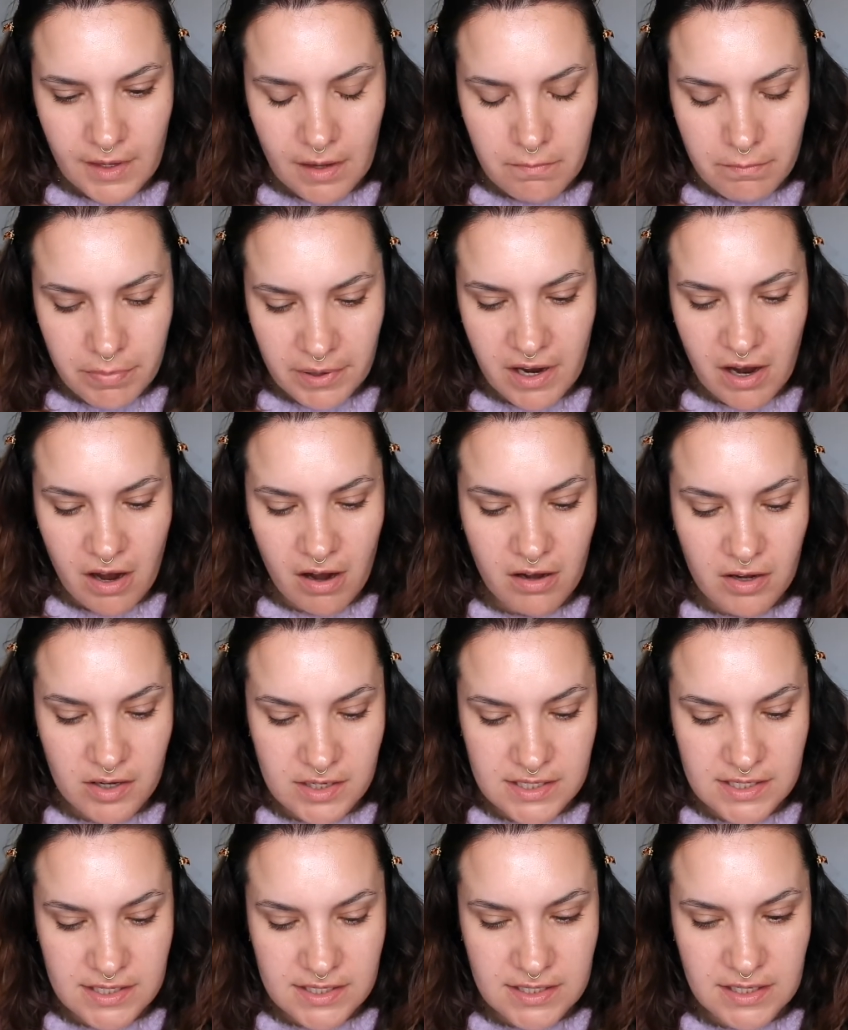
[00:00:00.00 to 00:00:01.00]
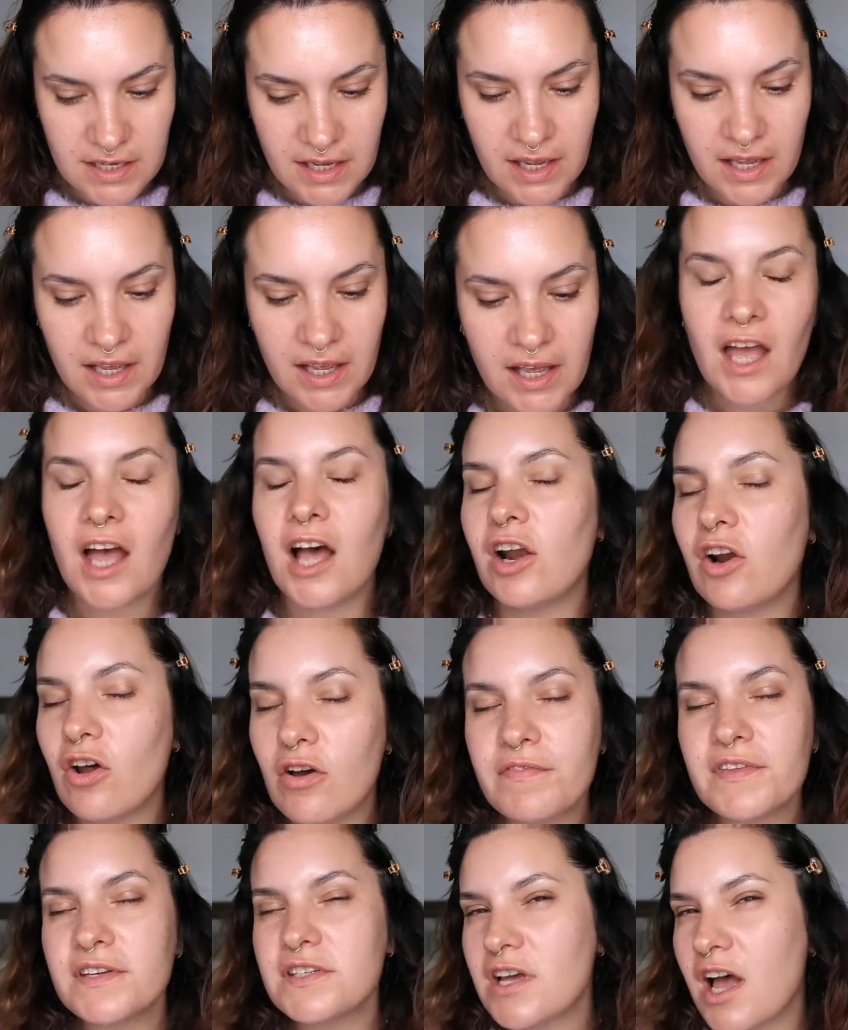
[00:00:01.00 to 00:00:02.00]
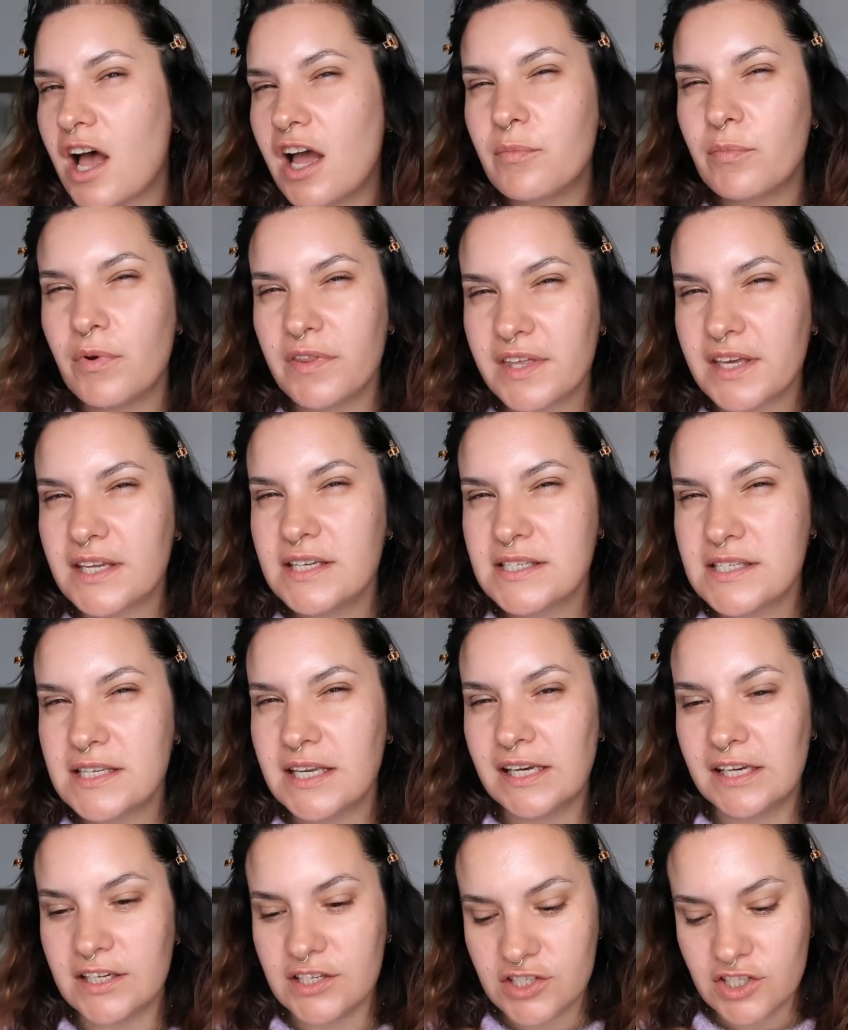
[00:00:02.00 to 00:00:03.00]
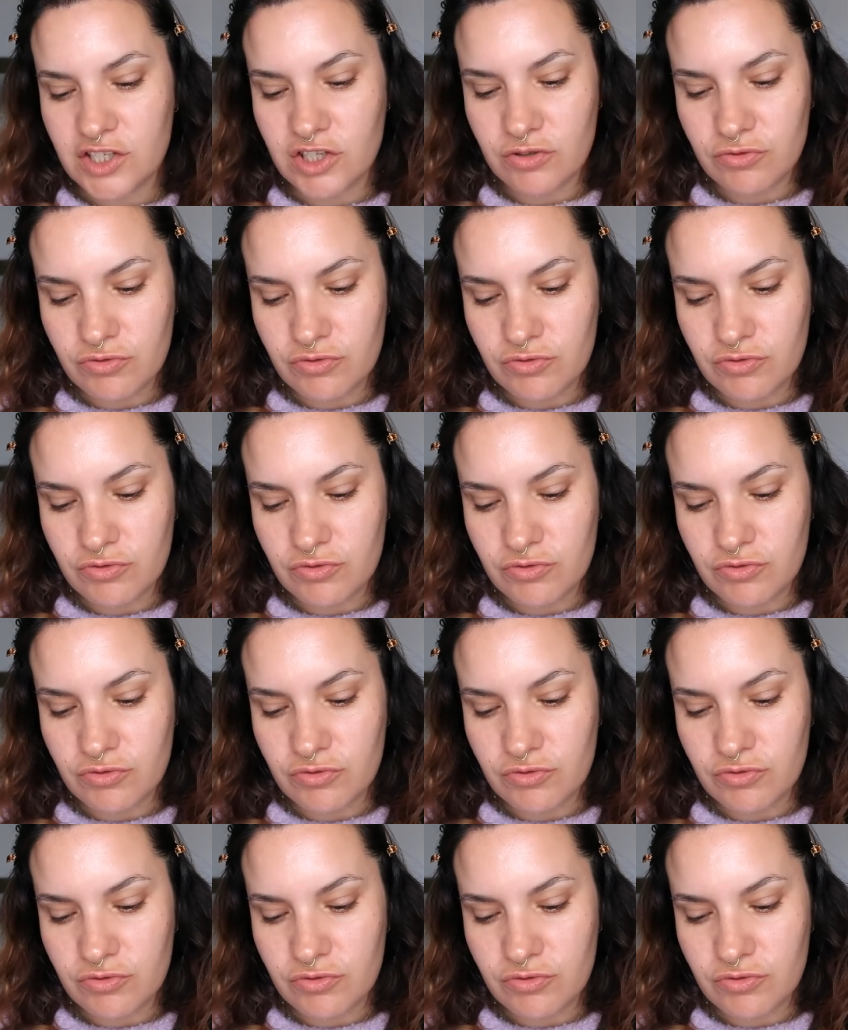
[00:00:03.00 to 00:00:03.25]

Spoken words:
Because a lot of the time with concealers,